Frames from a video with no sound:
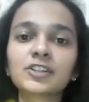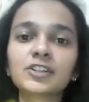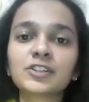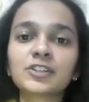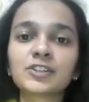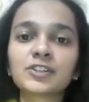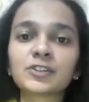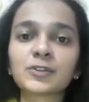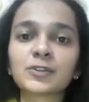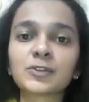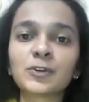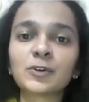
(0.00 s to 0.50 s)

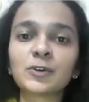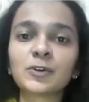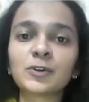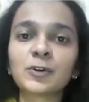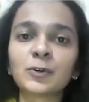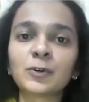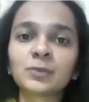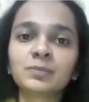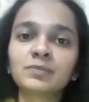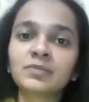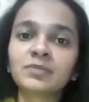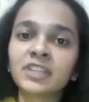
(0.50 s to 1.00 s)

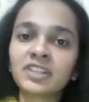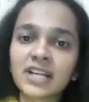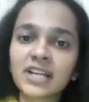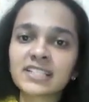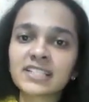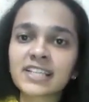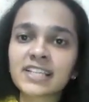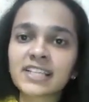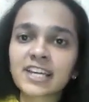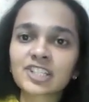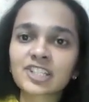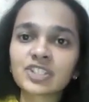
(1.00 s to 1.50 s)
So the
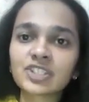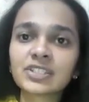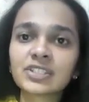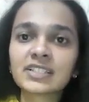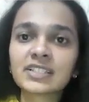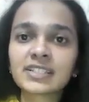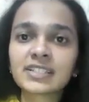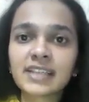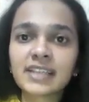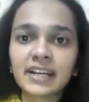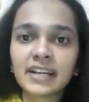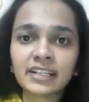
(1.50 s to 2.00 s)
transaction is
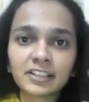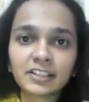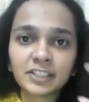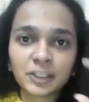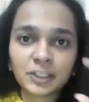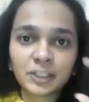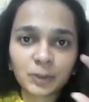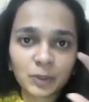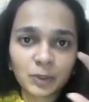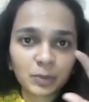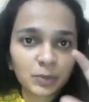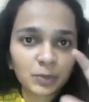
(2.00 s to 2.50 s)
entered
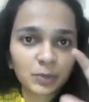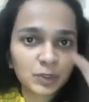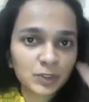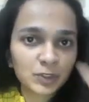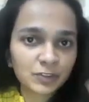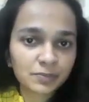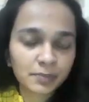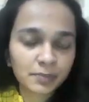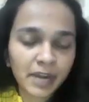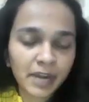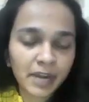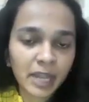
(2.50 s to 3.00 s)
into the books
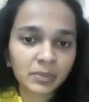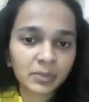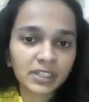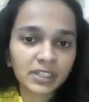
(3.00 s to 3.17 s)
of prime